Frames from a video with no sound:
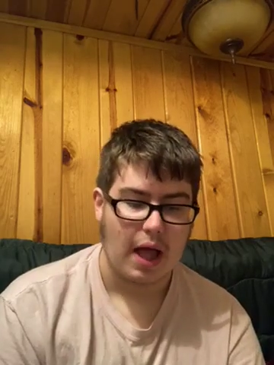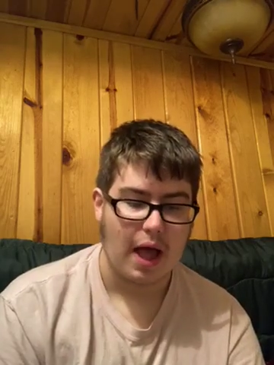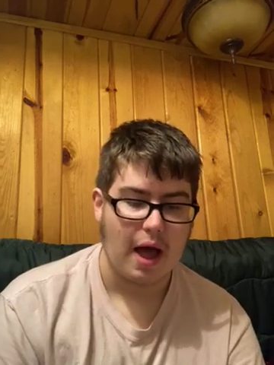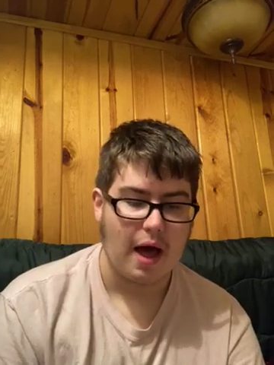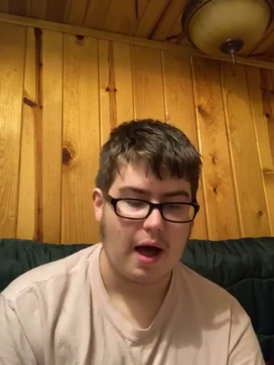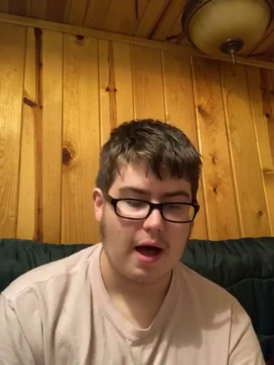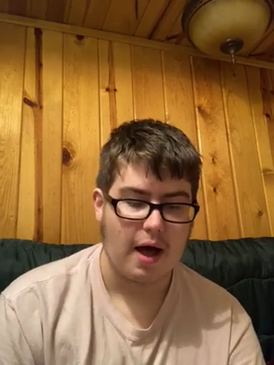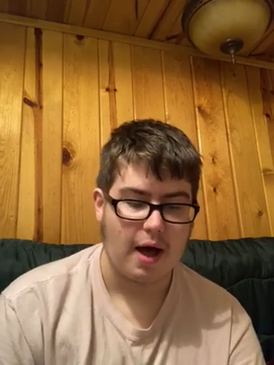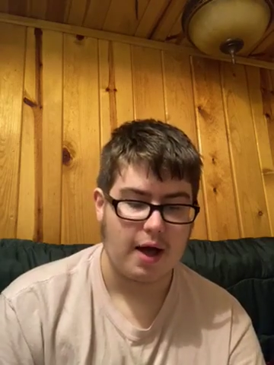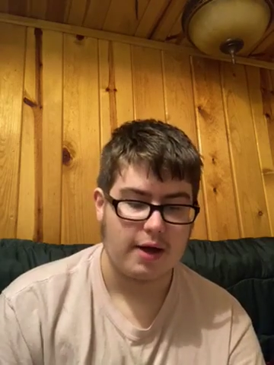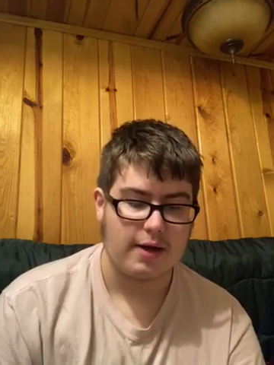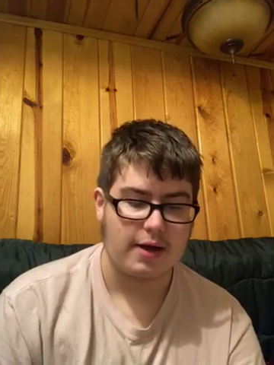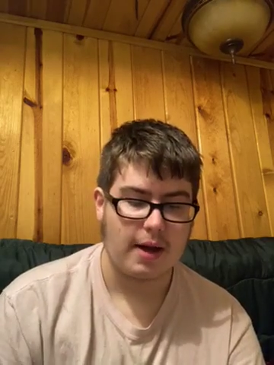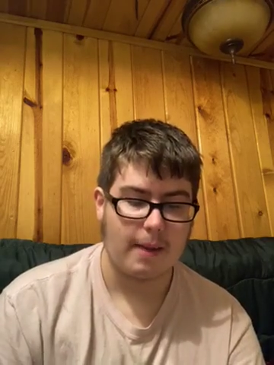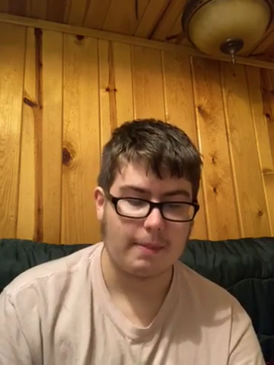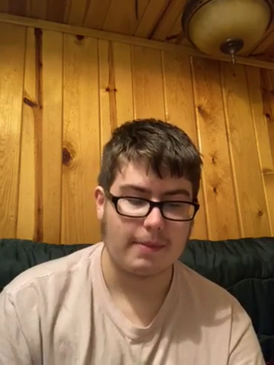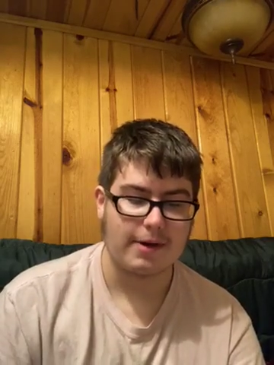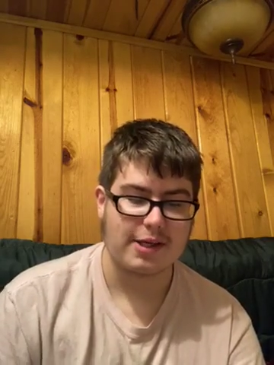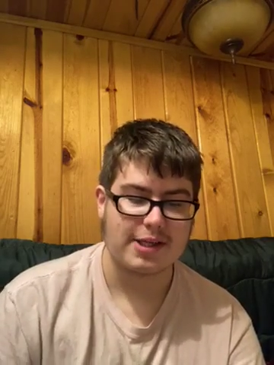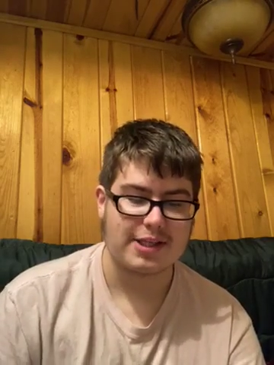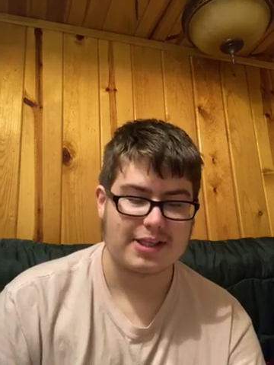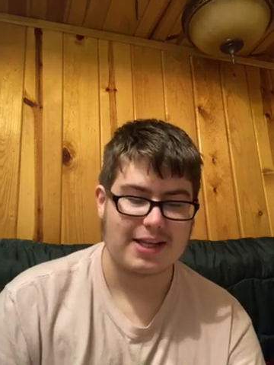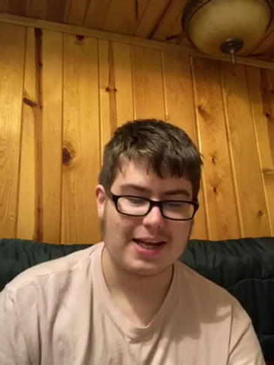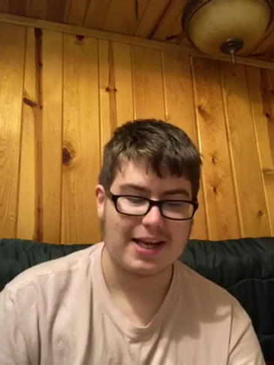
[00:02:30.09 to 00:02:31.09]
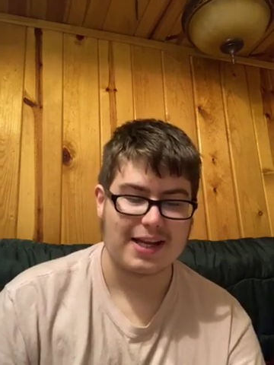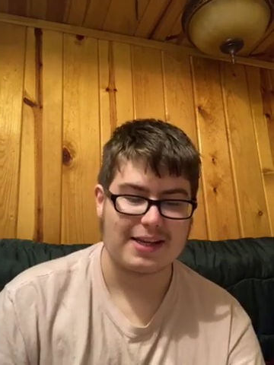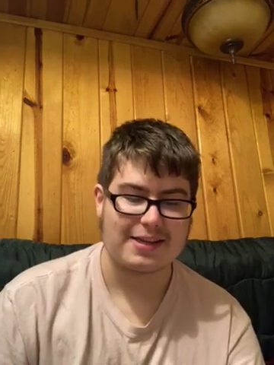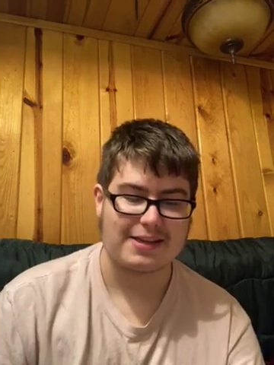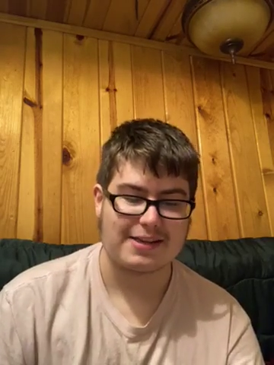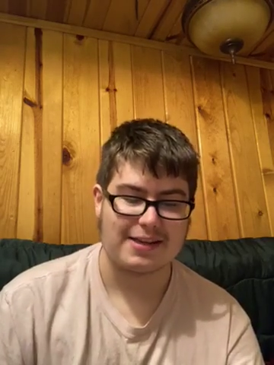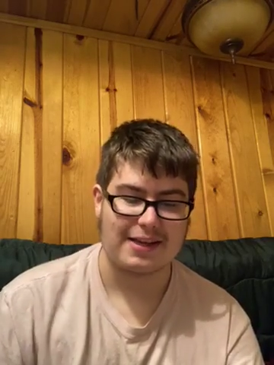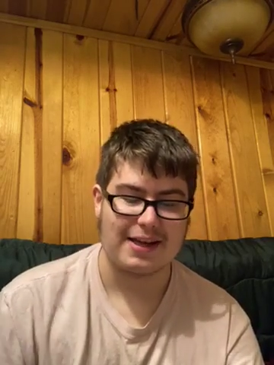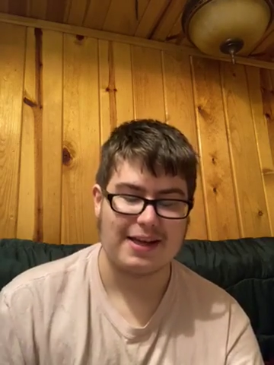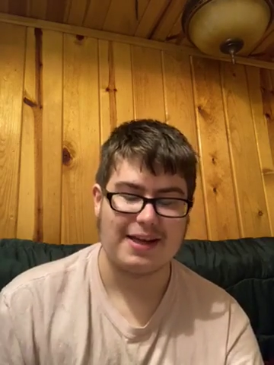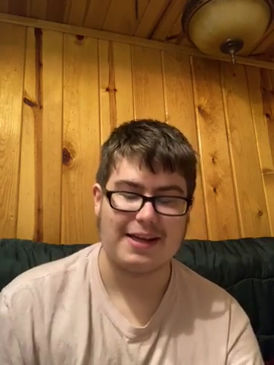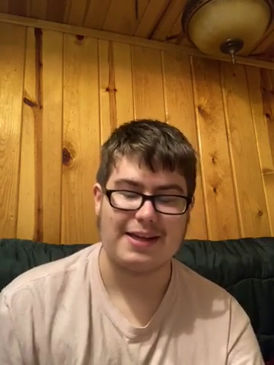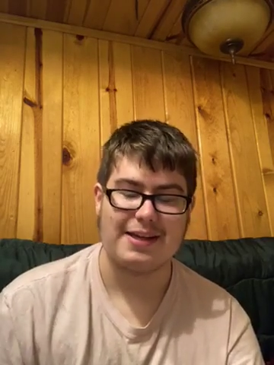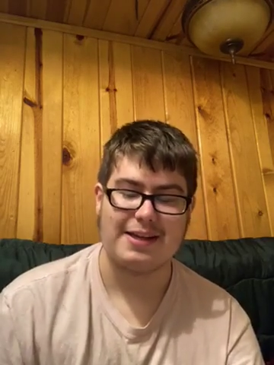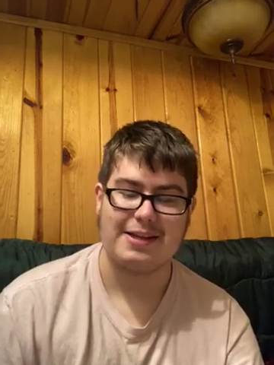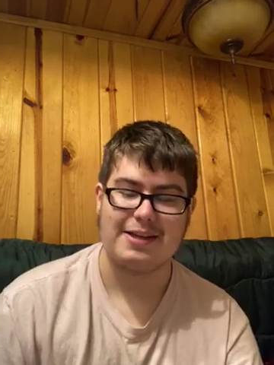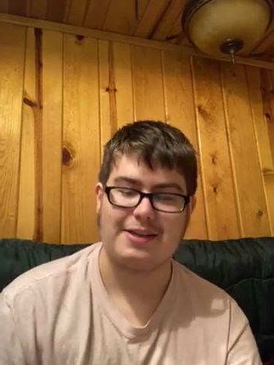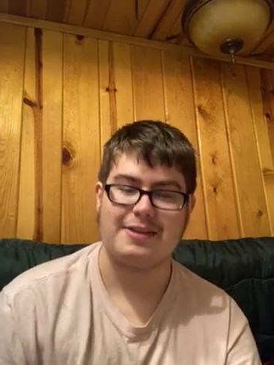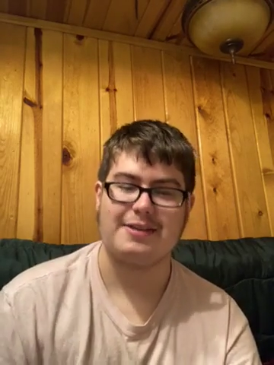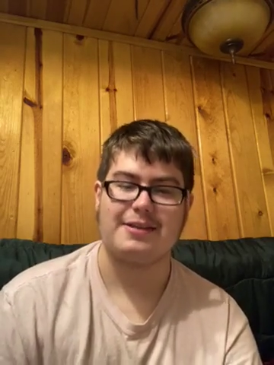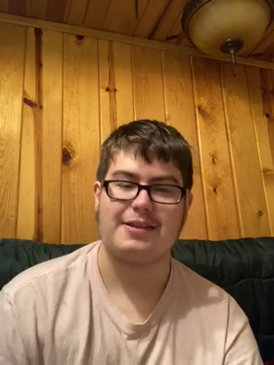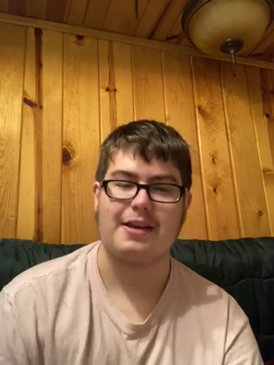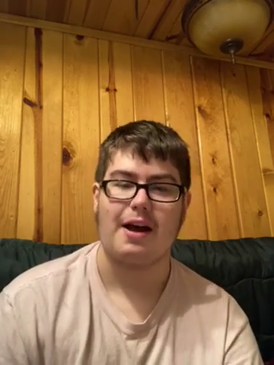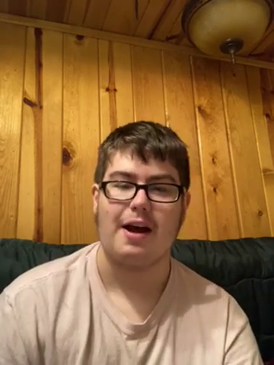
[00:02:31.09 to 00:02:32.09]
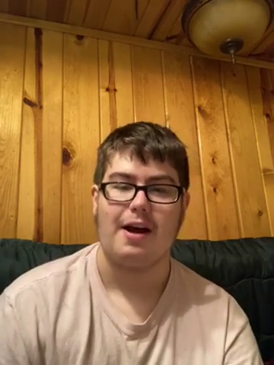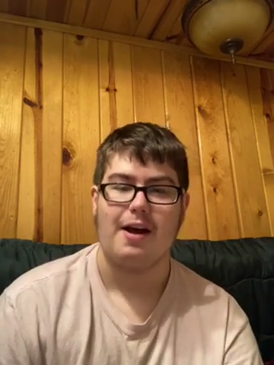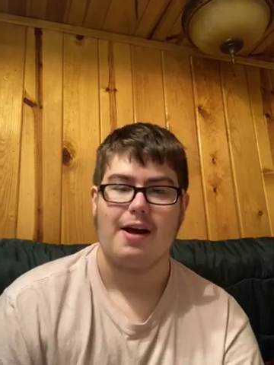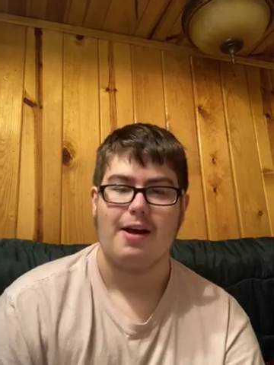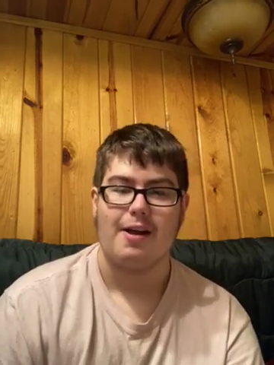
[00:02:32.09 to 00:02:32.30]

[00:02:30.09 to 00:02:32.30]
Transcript: Uh, number six is